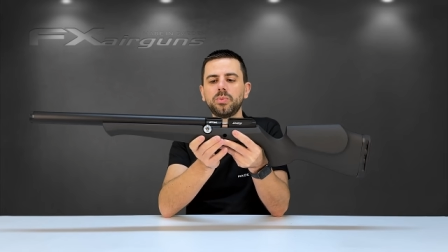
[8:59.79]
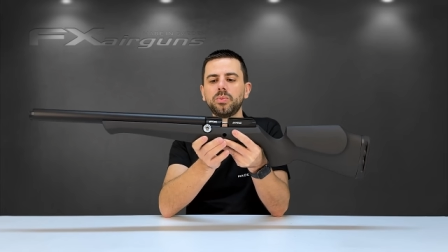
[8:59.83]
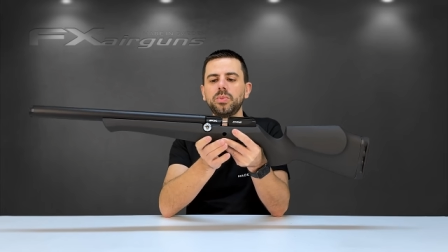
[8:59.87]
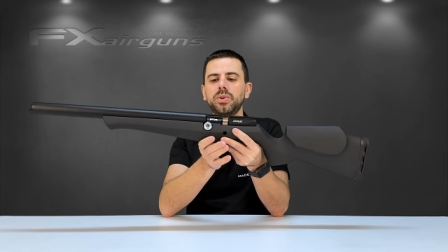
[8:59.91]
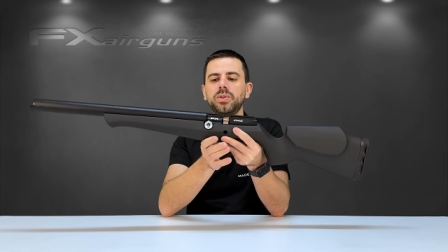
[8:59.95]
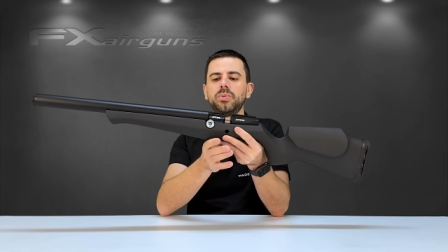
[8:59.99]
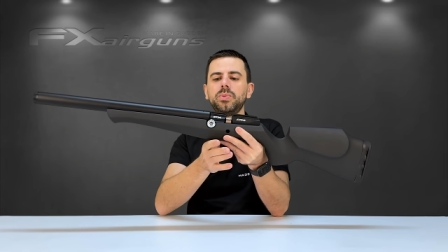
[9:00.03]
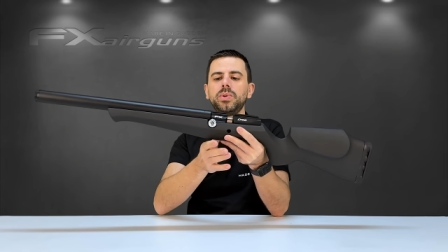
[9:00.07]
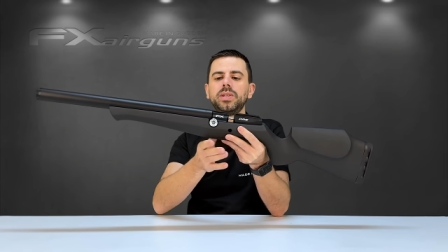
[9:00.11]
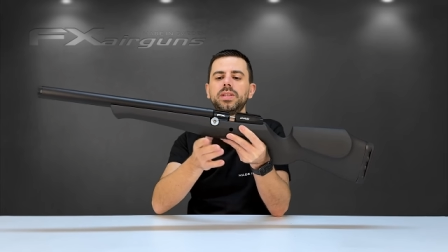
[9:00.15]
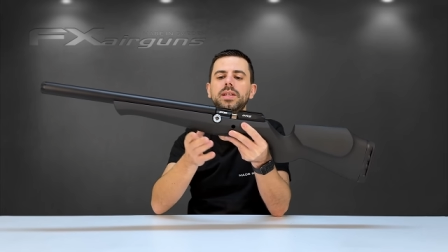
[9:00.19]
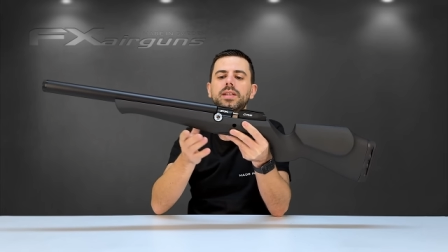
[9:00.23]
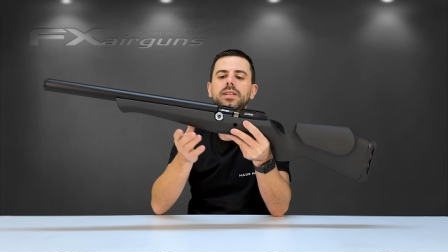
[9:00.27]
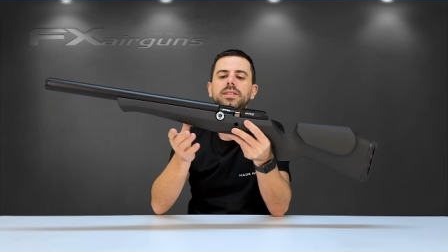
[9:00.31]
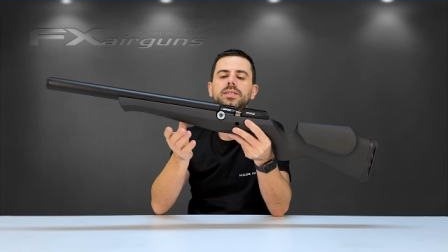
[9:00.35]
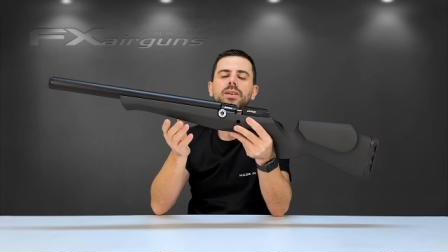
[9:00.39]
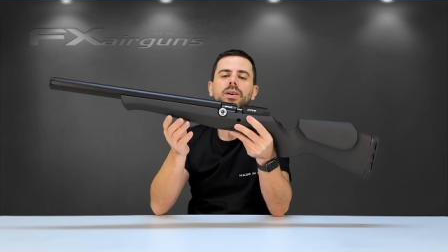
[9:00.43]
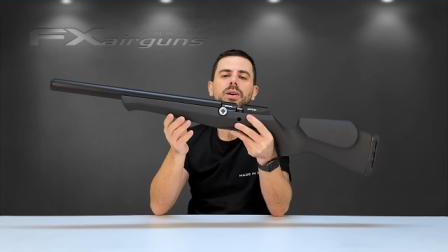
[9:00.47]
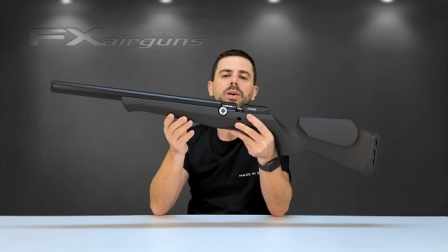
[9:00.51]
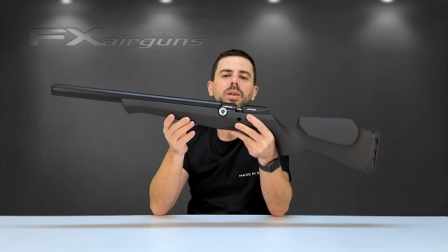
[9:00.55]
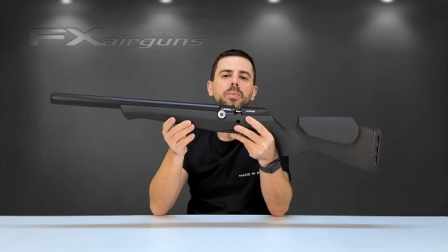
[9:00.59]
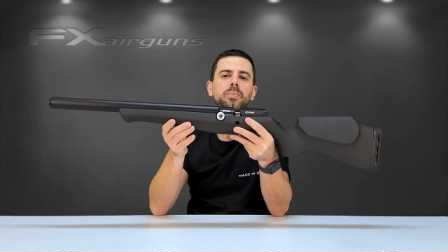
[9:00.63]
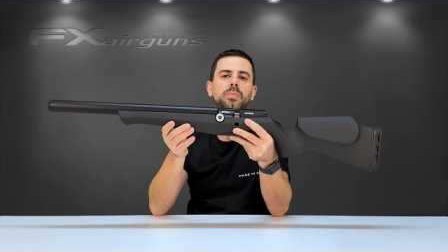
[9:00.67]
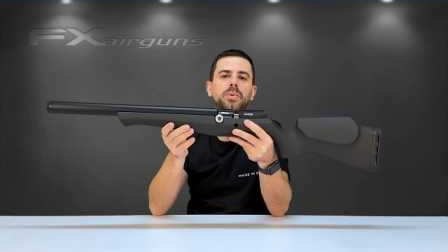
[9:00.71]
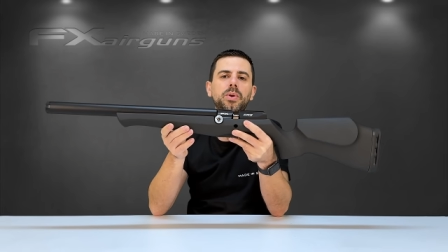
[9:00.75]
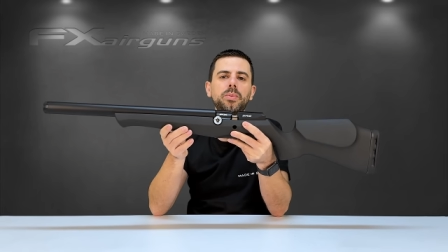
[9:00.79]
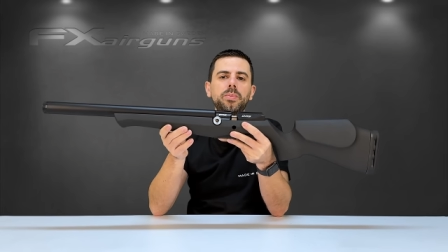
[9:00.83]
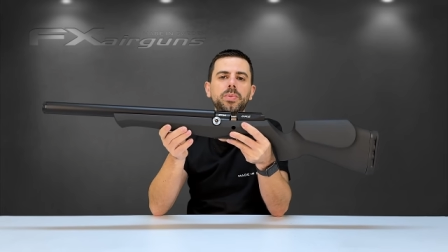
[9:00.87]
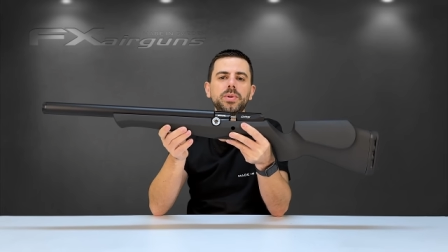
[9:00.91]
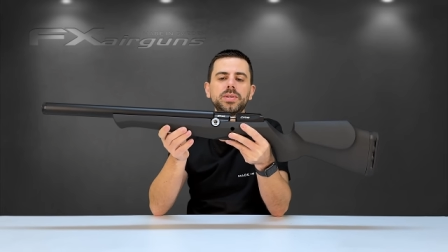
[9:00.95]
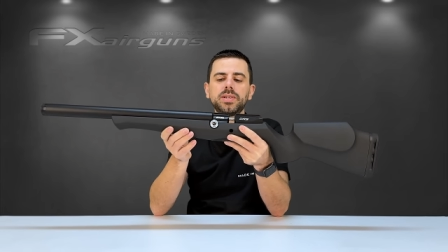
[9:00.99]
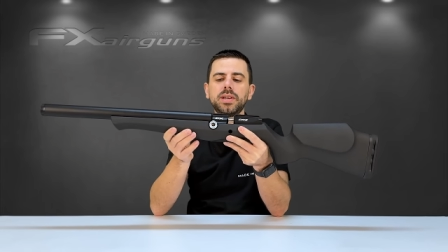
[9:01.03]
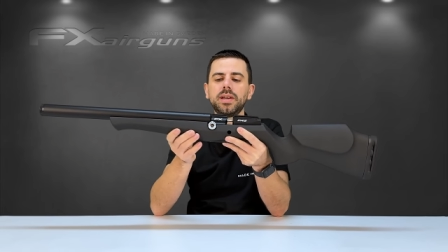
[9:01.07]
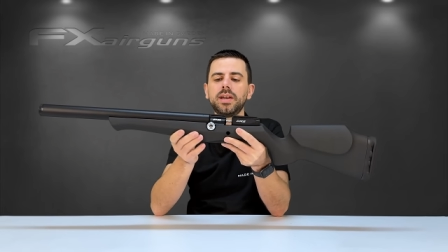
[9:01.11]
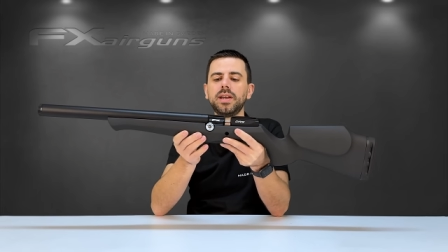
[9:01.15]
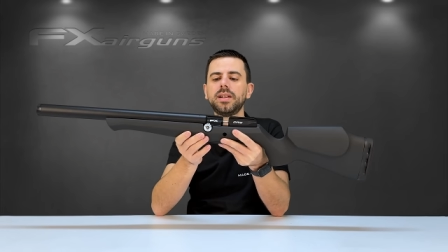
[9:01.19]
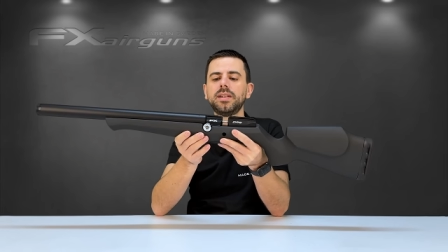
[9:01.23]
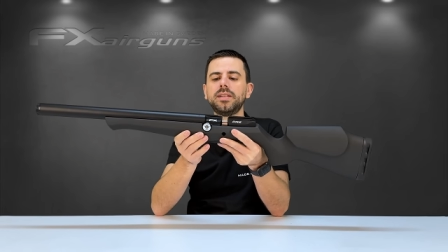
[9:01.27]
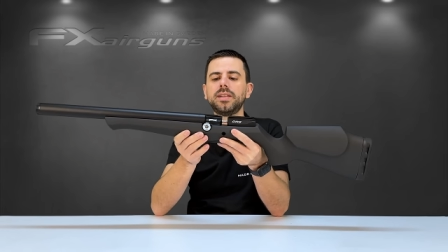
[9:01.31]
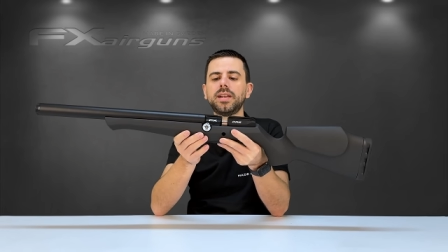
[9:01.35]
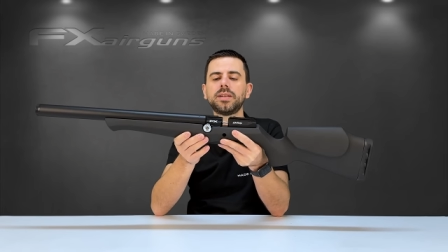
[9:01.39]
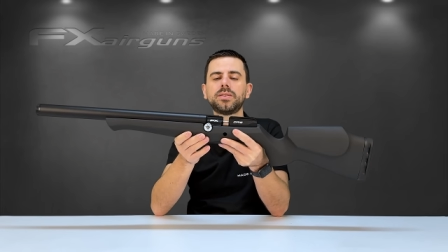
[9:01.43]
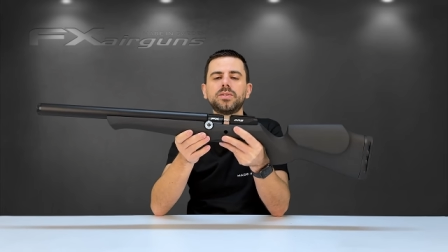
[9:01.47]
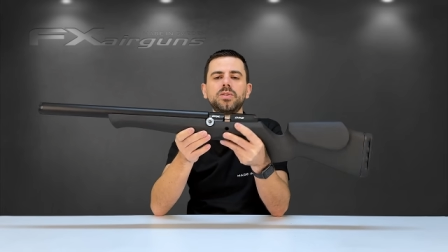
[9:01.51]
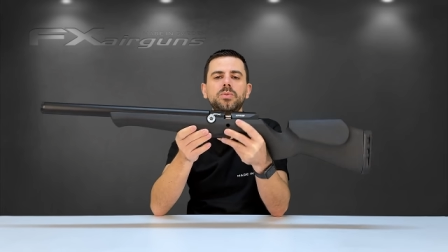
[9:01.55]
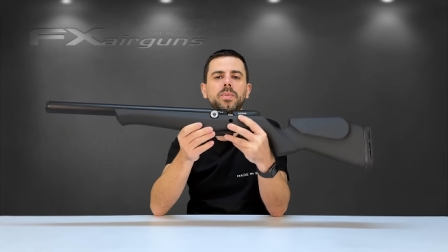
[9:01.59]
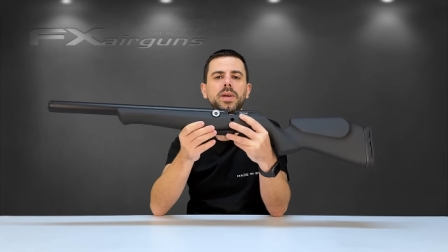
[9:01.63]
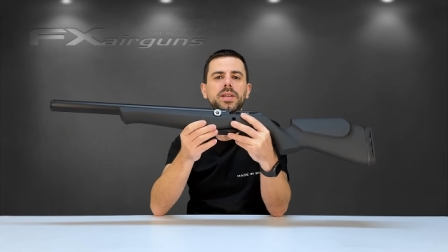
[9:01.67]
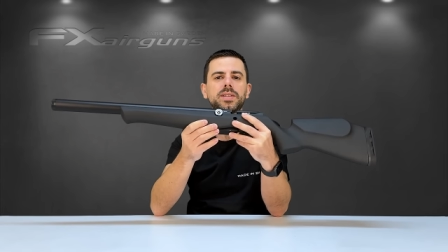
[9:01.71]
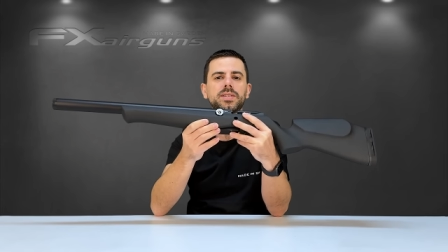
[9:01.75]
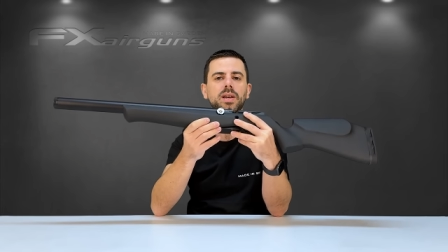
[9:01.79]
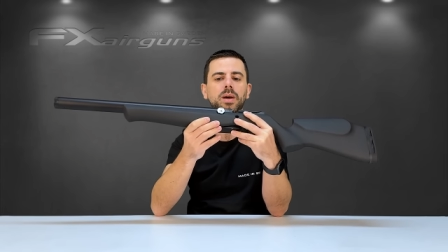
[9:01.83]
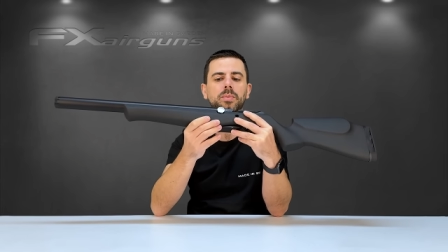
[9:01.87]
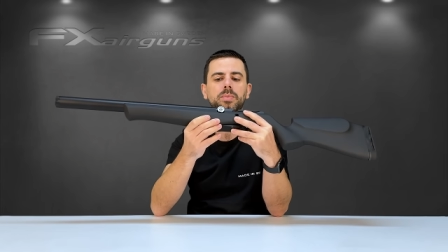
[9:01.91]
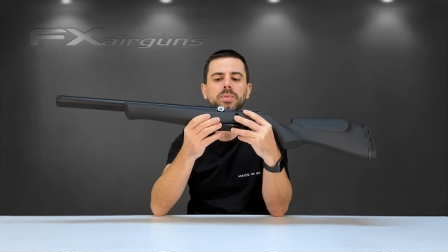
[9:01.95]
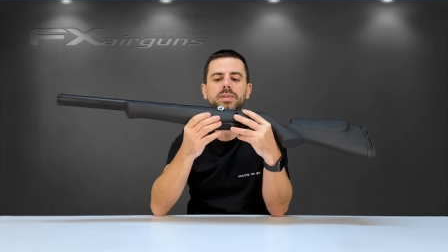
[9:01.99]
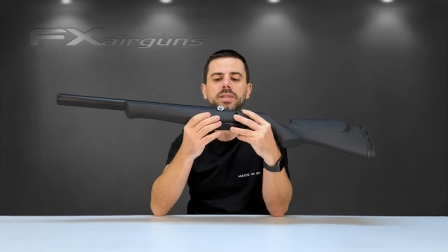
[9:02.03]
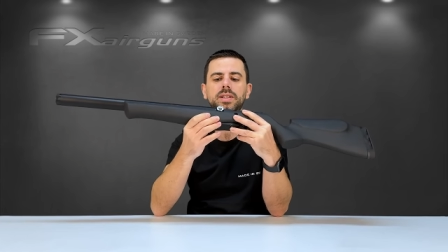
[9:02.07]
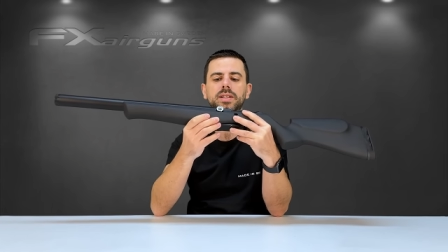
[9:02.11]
but we did this on a purpose not to mess up